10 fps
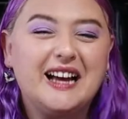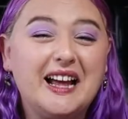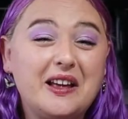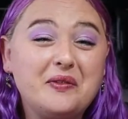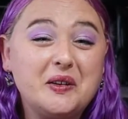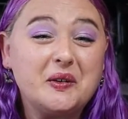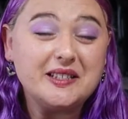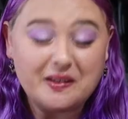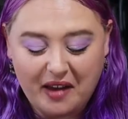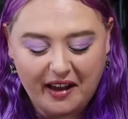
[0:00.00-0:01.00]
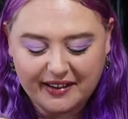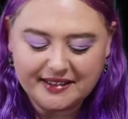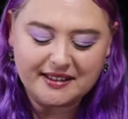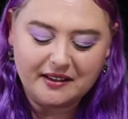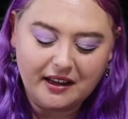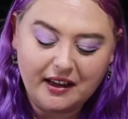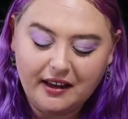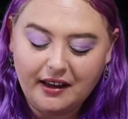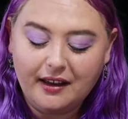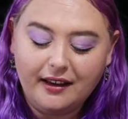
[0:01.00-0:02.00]
I love the noise it makes.
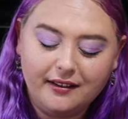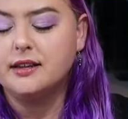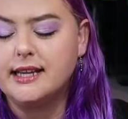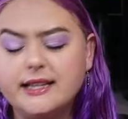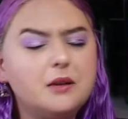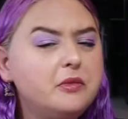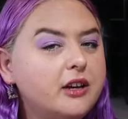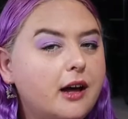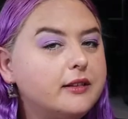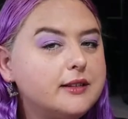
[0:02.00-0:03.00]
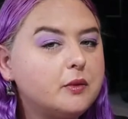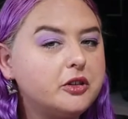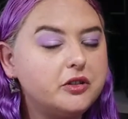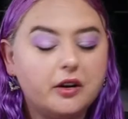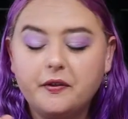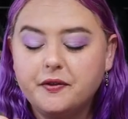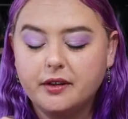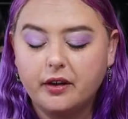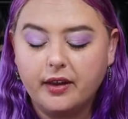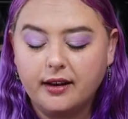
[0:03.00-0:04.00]
Looks like some of the colours washed off,
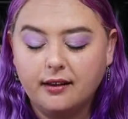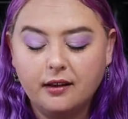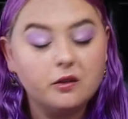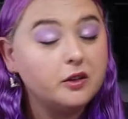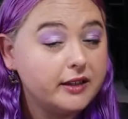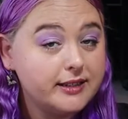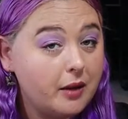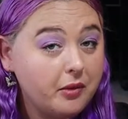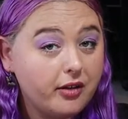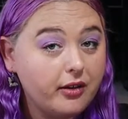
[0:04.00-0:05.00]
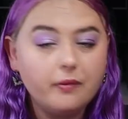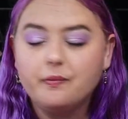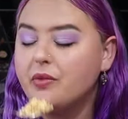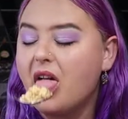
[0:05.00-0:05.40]
so they nearly all look the same colour.